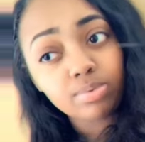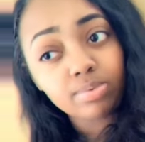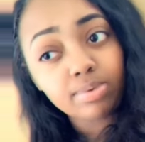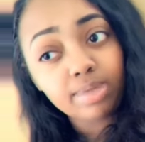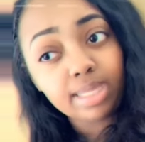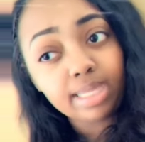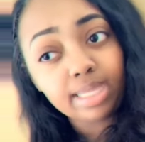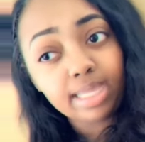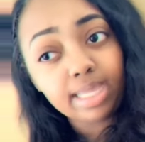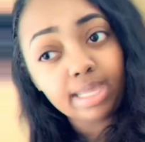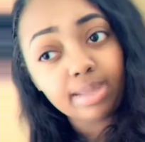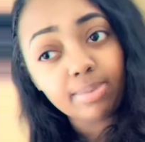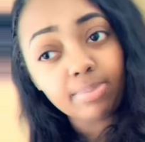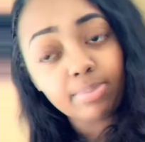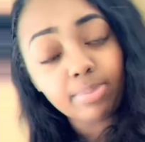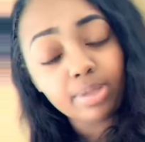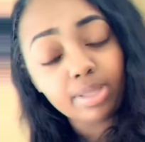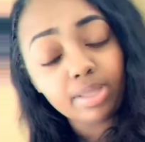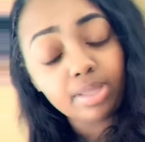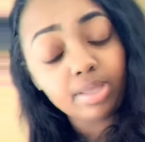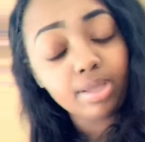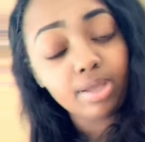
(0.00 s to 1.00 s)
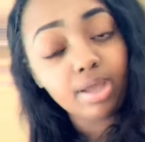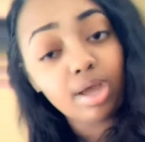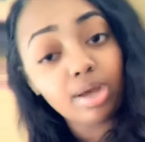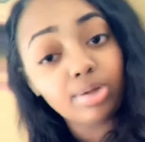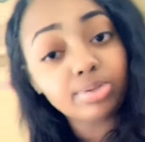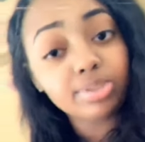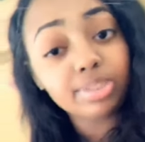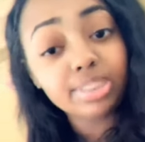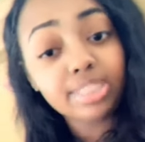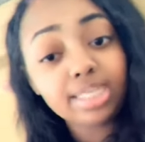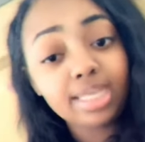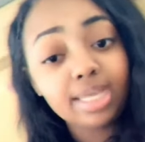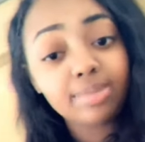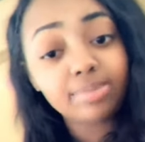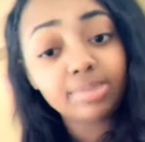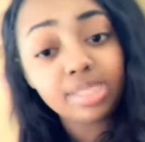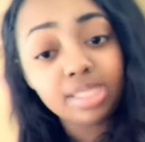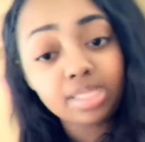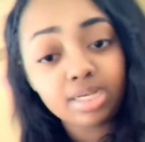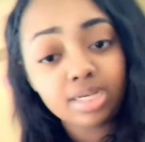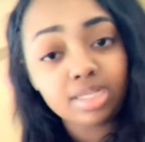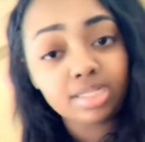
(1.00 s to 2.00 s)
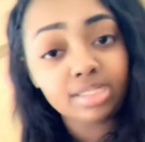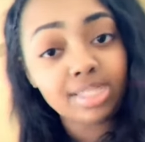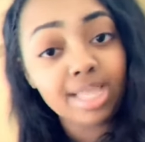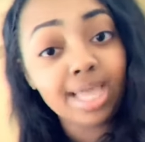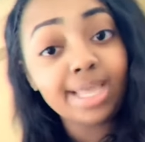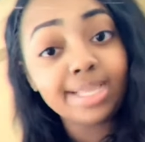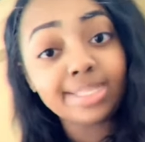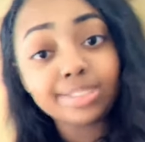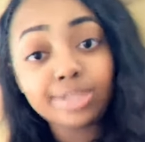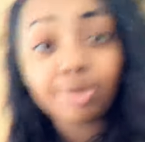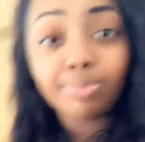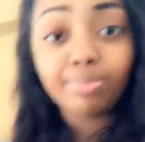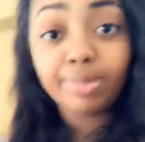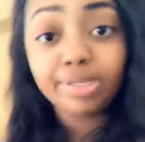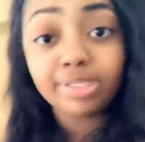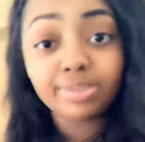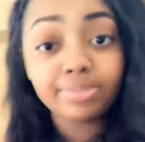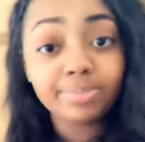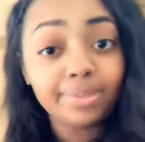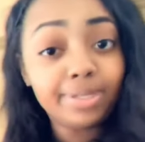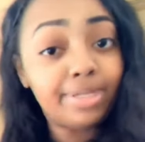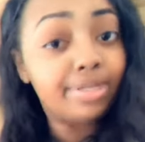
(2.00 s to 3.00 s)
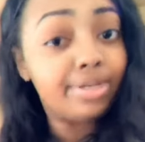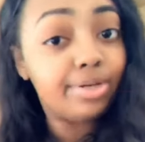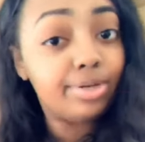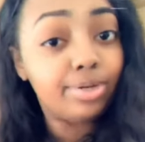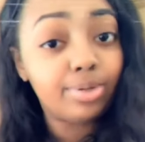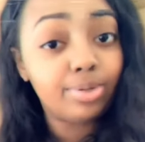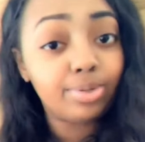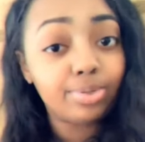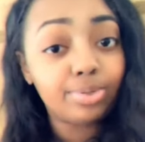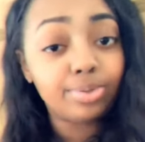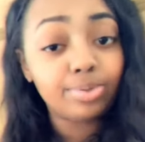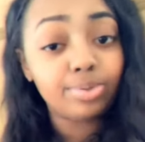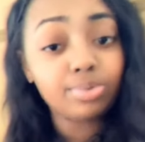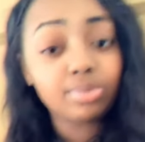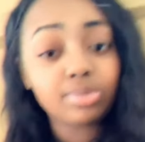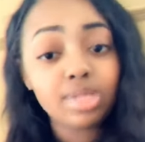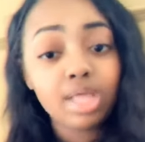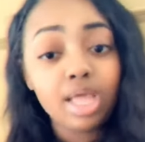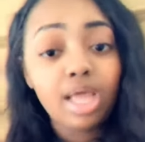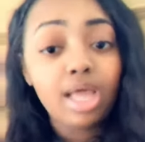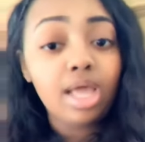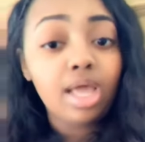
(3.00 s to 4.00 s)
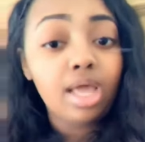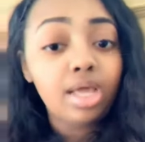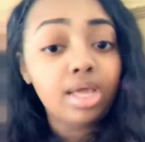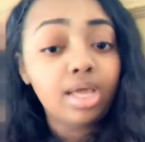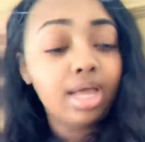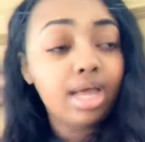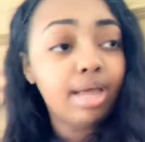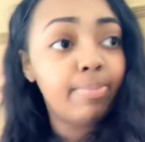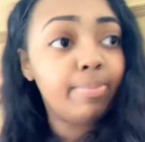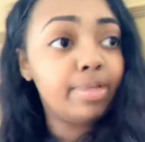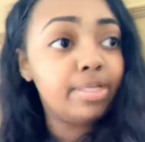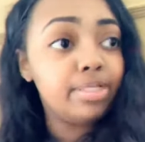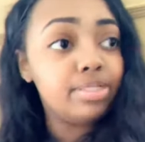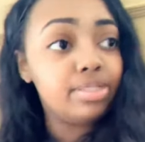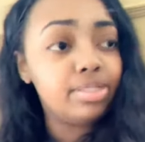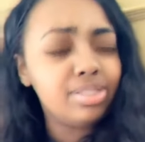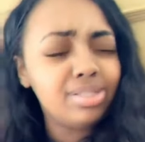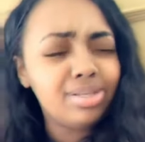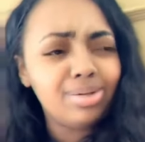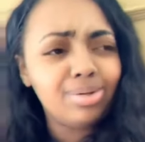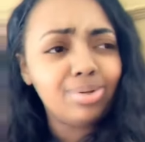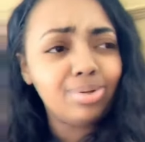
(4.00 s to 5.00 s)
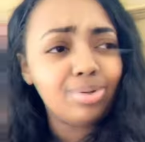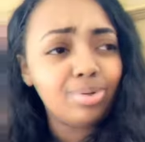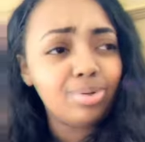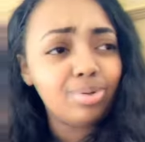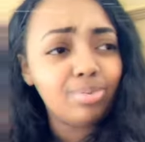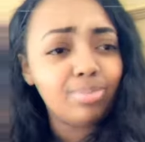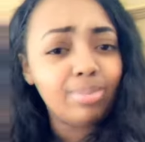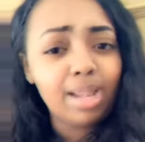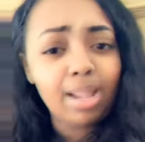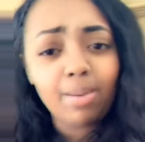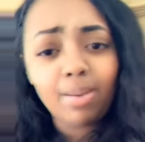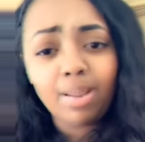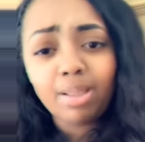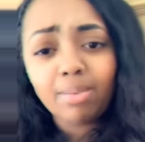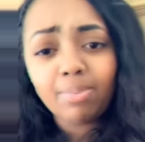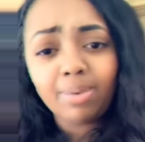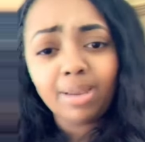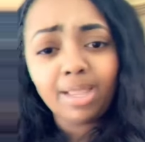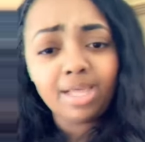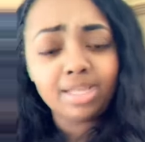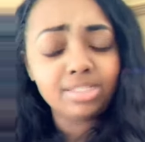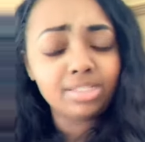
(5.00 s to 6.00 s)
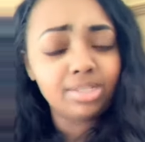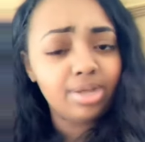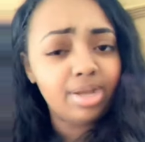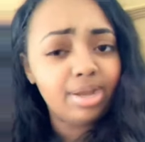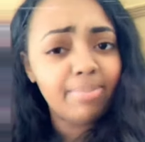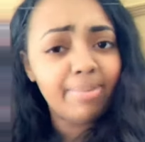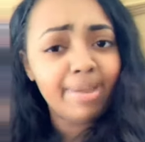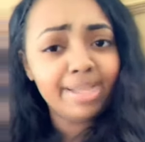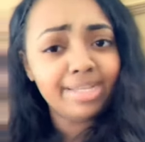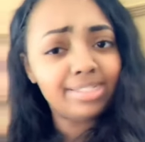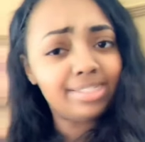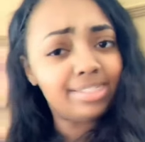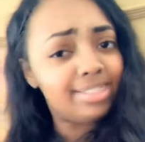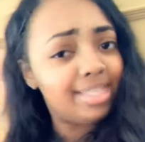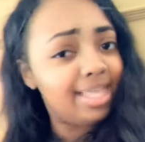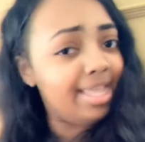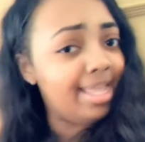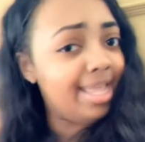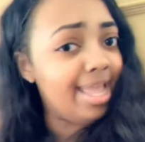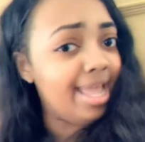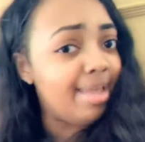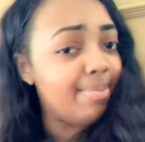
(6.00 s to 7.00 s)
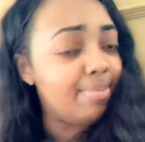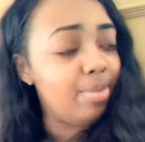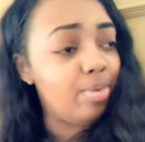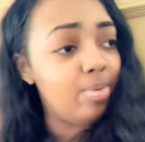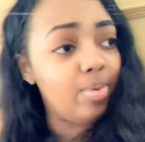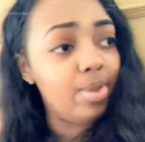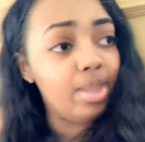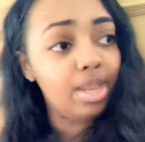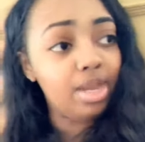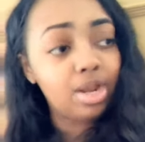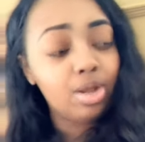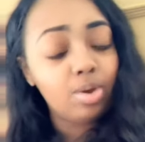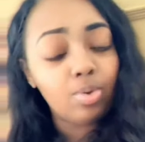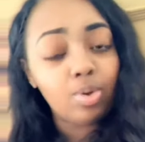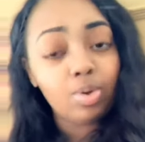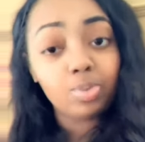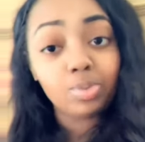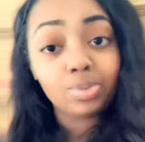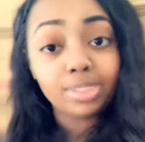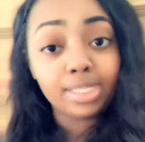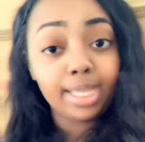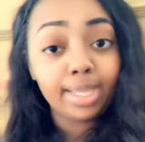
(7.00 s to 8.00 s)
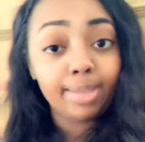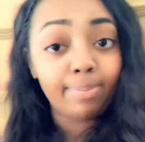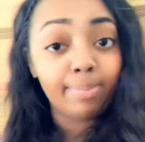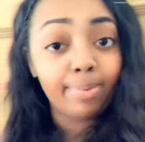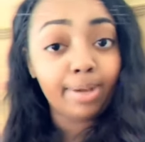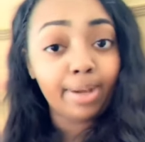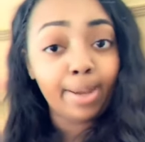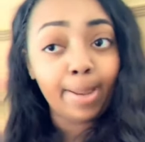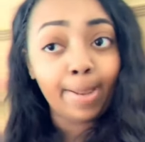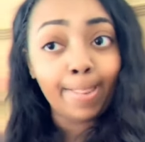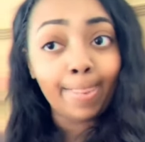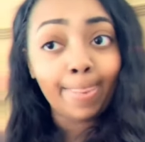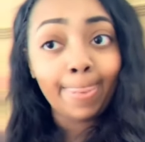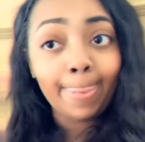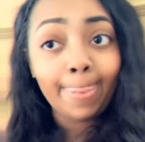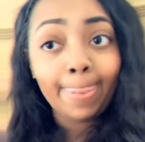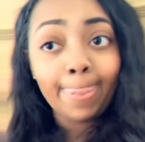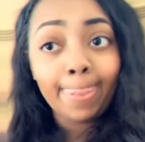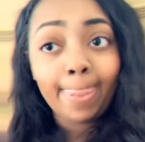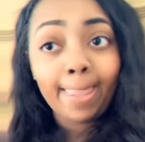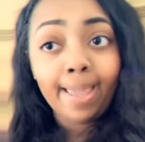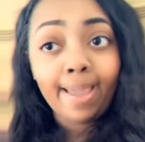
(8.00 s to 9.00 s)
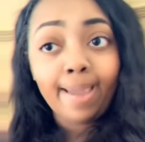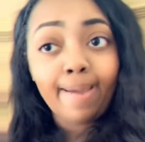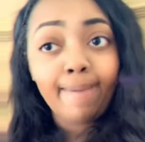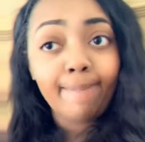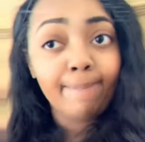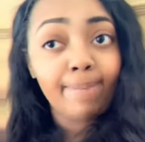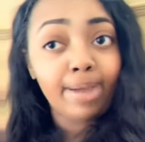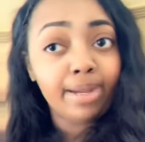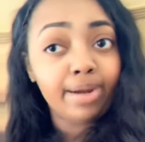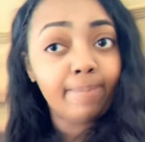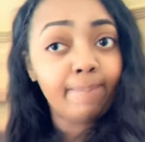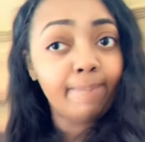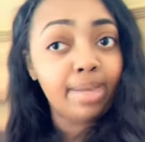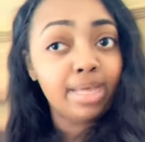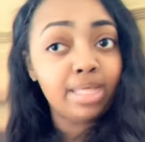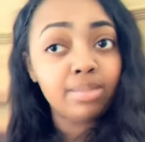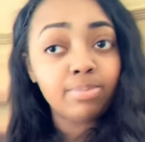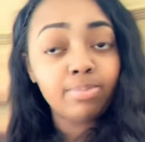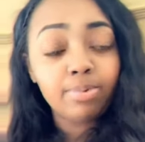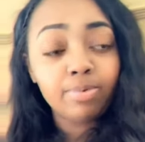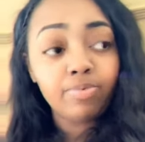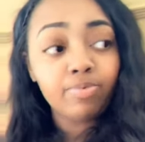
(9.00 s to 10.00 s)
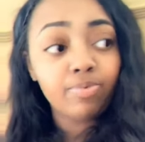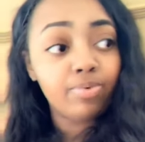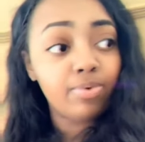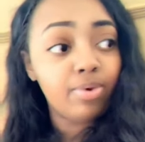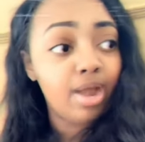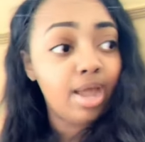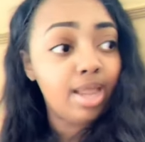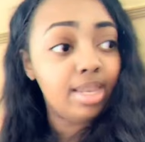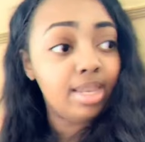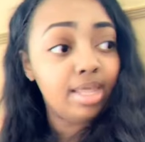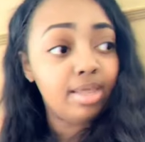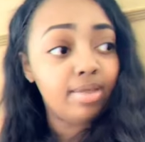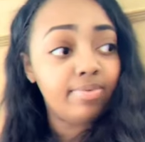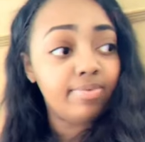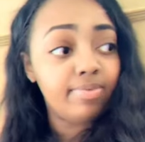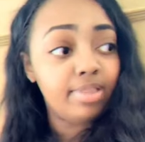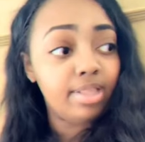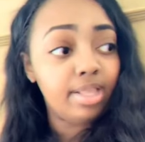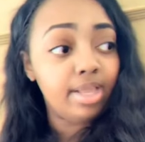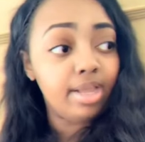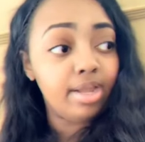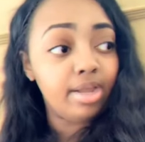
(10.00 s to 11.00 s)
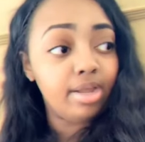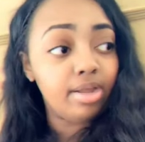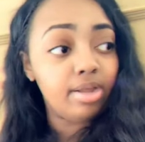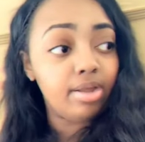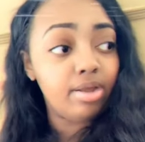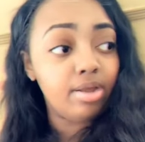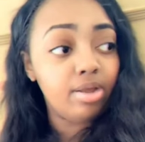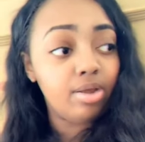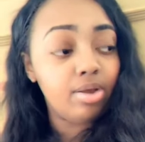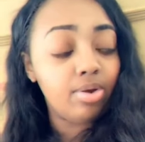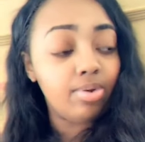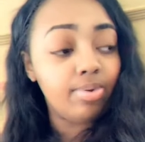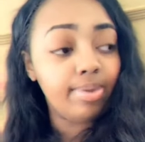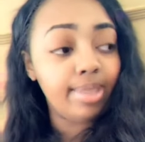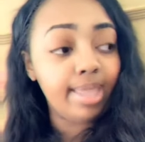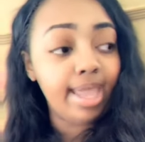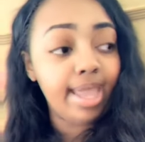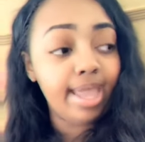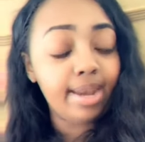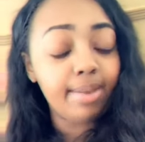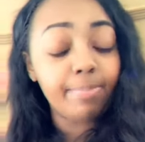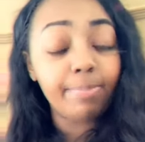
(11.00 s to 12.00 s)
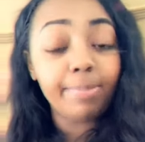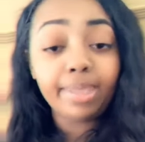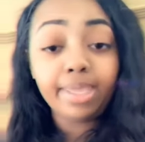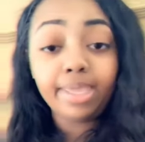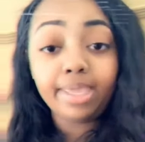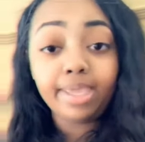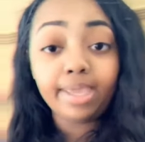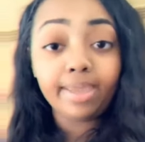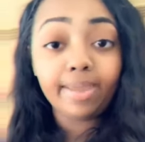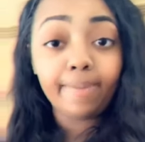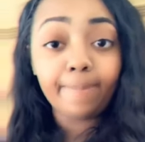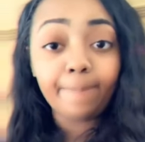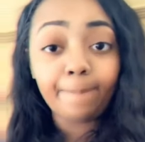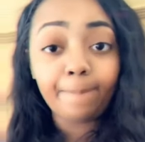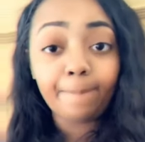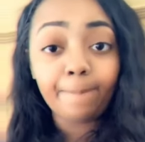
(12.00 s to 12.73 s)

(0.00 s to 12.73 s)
what happened? Oh, she kept telling us like it's gonna be some good news, coming soon, blah blah blah. So everybody just getting happy. We didn't know what was happening. About a month before I left there, we had a meeting.